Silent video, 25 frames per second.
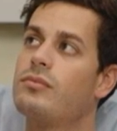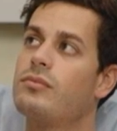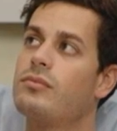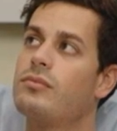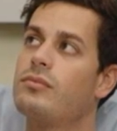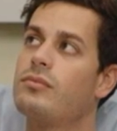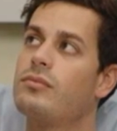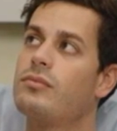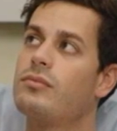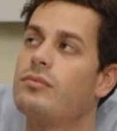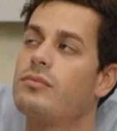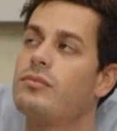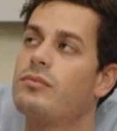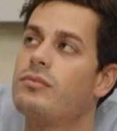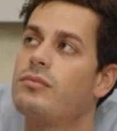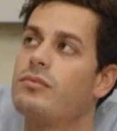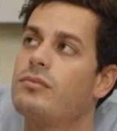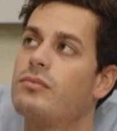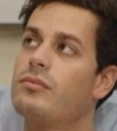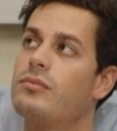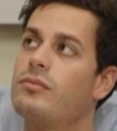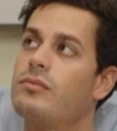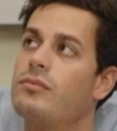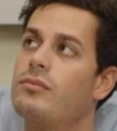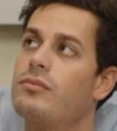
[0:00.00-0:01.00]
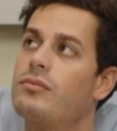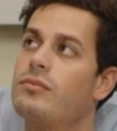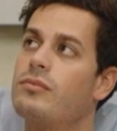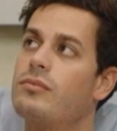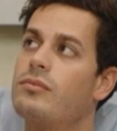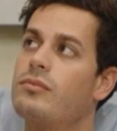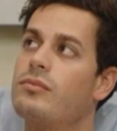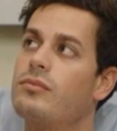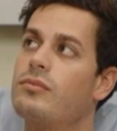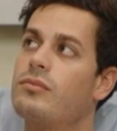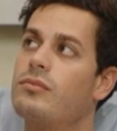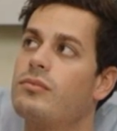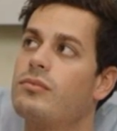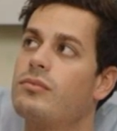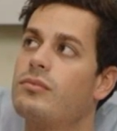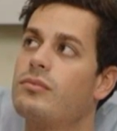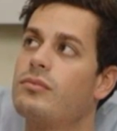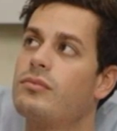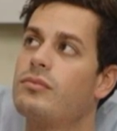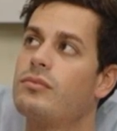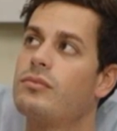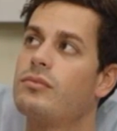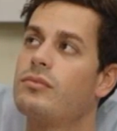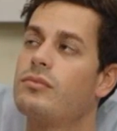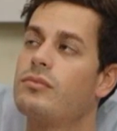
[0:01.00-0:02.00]

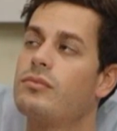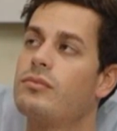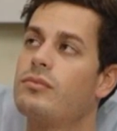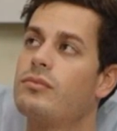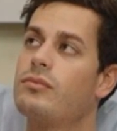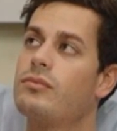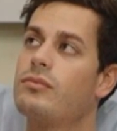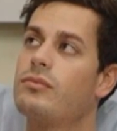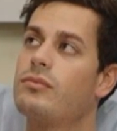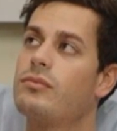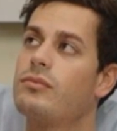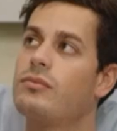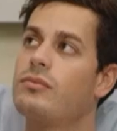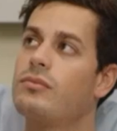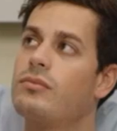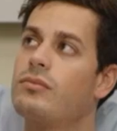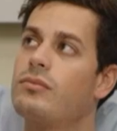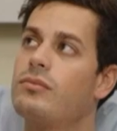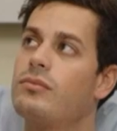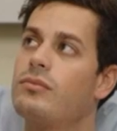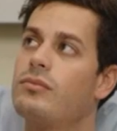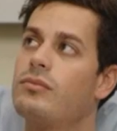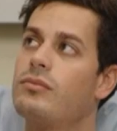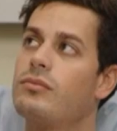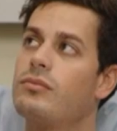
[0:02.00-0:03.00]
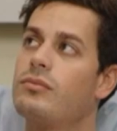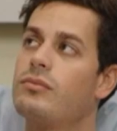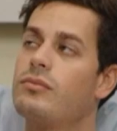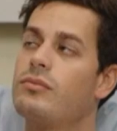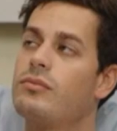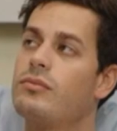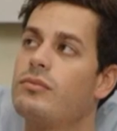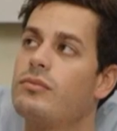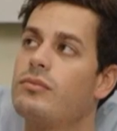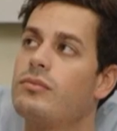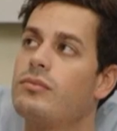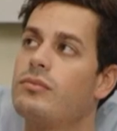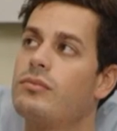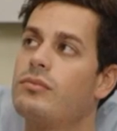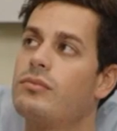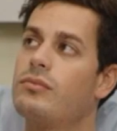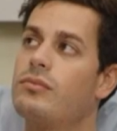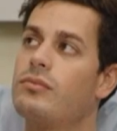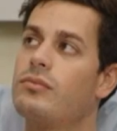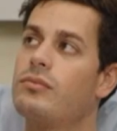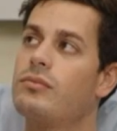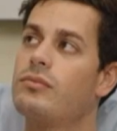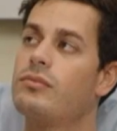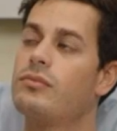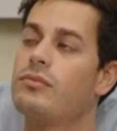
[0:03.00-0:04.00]

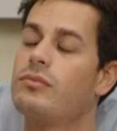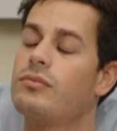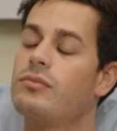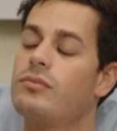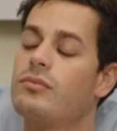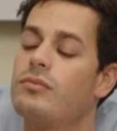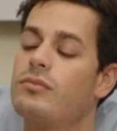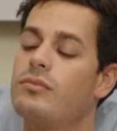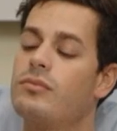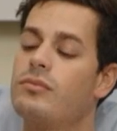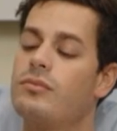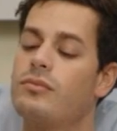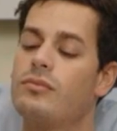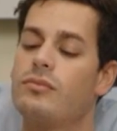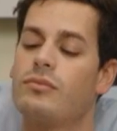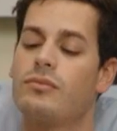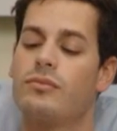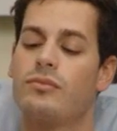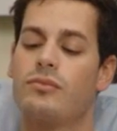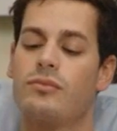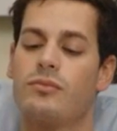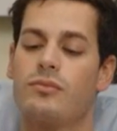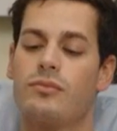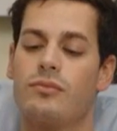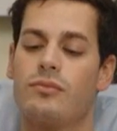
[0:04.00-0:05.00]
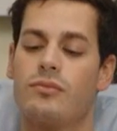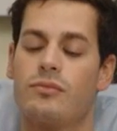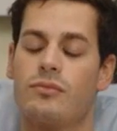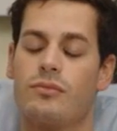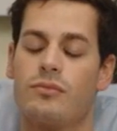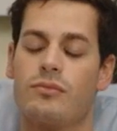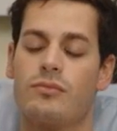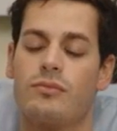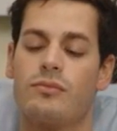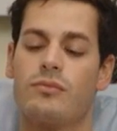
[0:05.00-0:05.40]
The person shown says nothing.